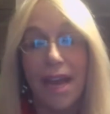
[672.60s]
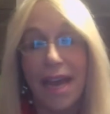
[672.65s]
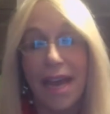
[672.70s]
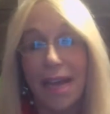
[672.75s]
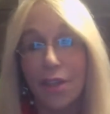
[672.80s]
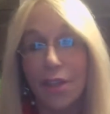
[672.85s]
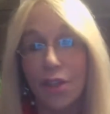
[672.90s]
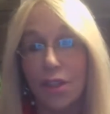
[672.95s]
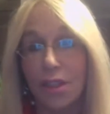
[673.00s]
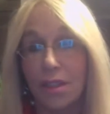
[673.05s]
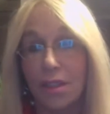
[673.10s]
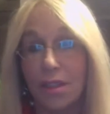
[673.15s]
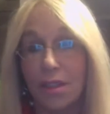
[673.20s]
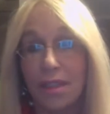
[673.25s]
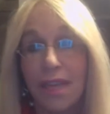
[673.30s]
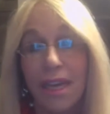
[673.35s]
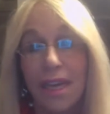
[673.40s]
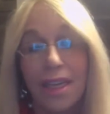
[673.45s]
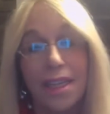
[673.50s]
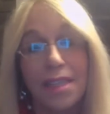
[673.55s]
actions.
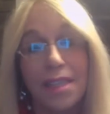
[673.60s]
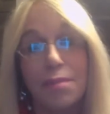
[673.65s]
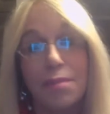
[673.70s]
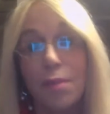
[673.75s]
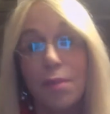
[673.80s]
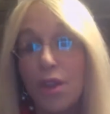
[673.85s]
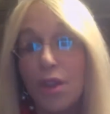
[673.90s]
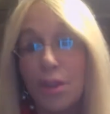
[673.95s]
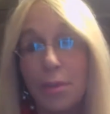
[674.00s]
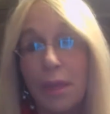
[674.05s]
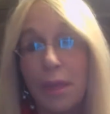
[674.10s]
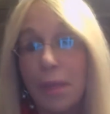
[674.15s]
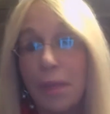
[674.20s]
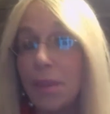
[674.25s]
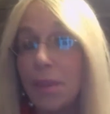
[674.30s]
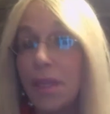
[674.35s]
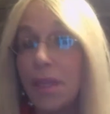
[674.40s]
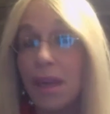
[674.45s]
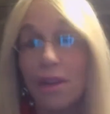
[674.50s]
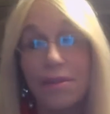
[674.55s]
Because most
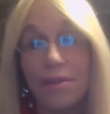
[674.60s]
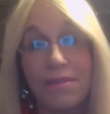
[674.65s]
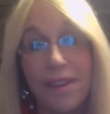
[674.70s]
people are